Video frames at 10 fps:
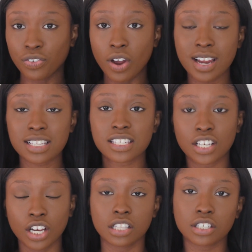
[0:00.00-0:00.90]
far as the
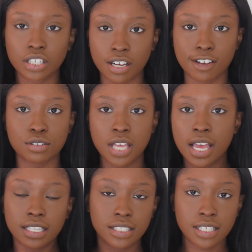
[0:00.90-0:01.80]
color goes,
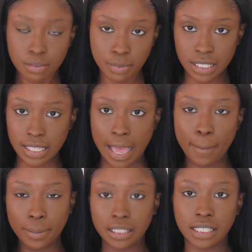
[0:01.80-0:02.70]
dismiss
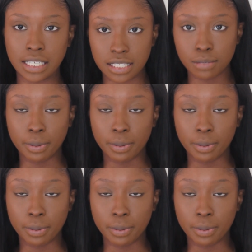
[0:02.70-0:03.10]
that, please.